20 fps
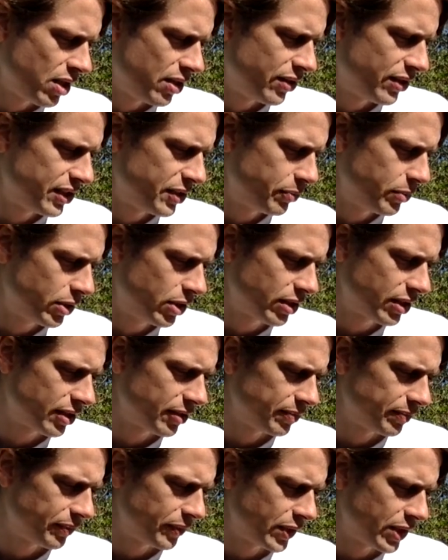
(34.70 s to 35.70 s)
this book
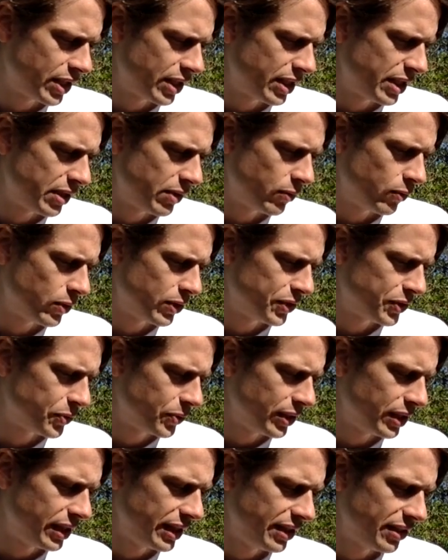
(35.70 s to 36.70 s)
was
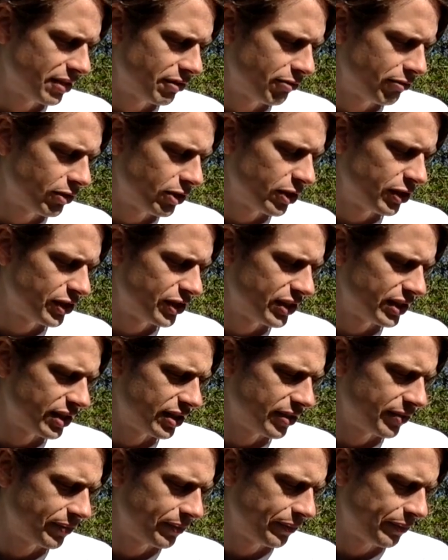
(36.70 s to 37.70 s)
really the first
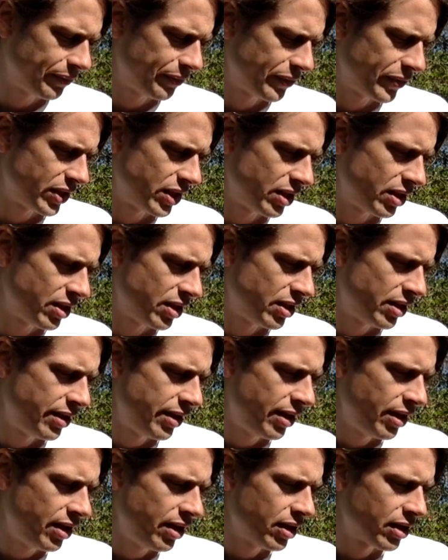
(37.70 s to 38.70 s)

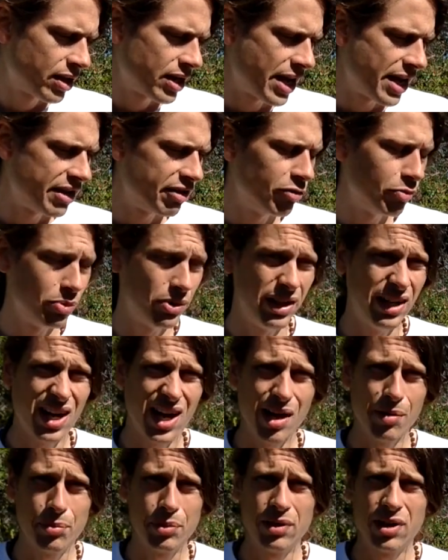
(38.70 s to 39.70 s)
kind of
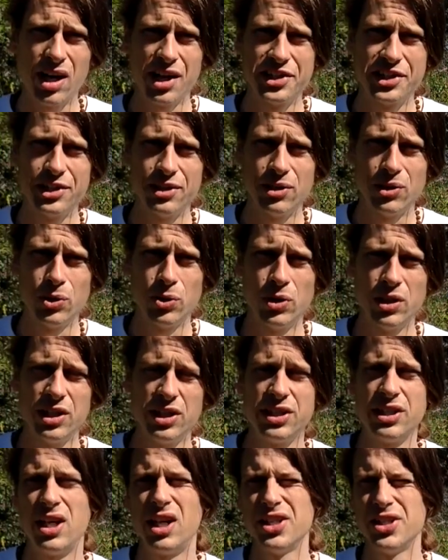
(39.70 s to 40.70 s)
Brihat Parashara Hora
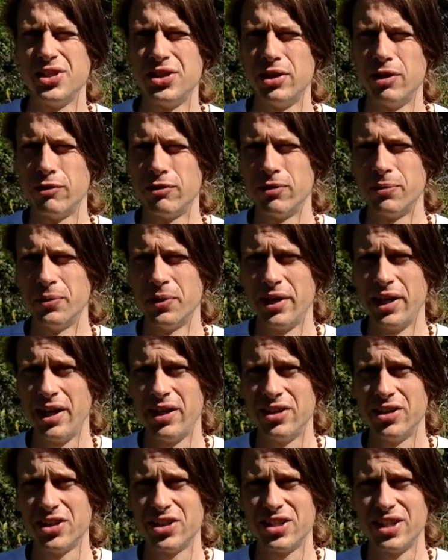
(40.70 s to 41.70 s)
Shastra, from what I
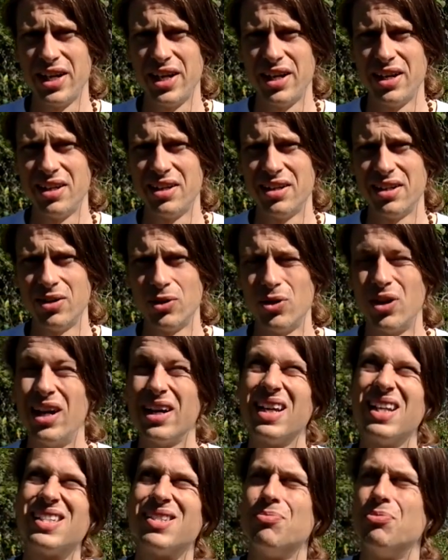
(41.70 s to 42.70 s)
understand. Or I
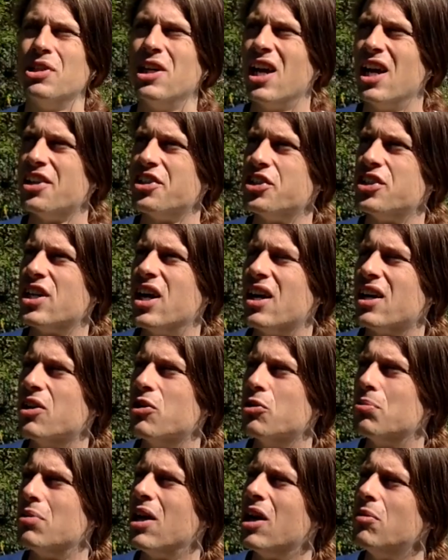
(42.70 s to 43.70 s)
guess Brihat Jataka
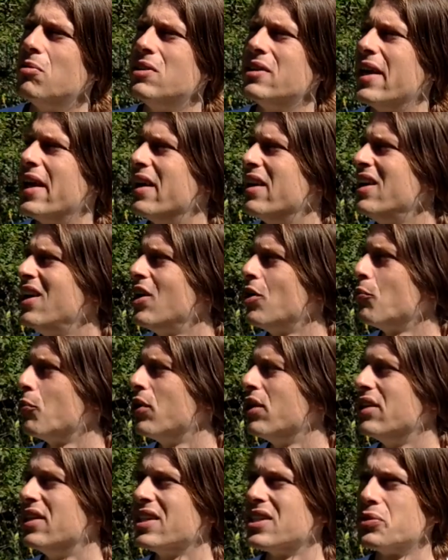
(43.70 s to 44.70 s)
would probably be that.
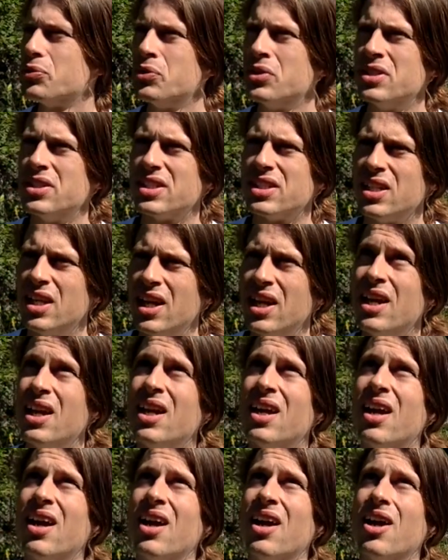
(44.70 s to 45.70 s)
But this was,
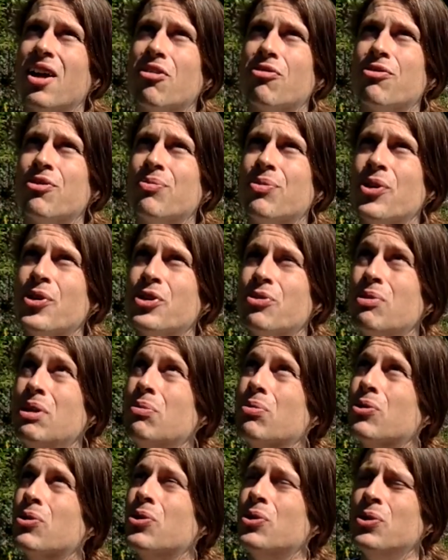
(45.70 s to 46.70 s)
uh, for most
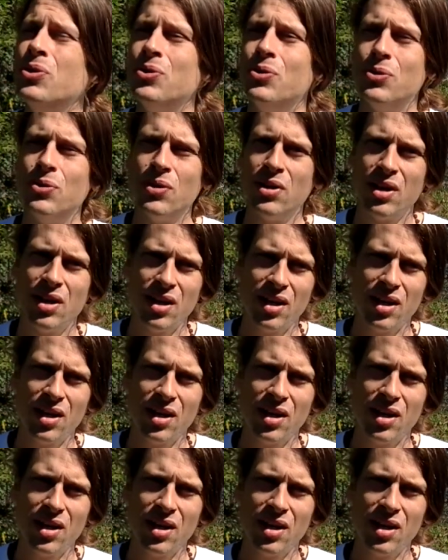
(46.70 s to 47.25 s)
people who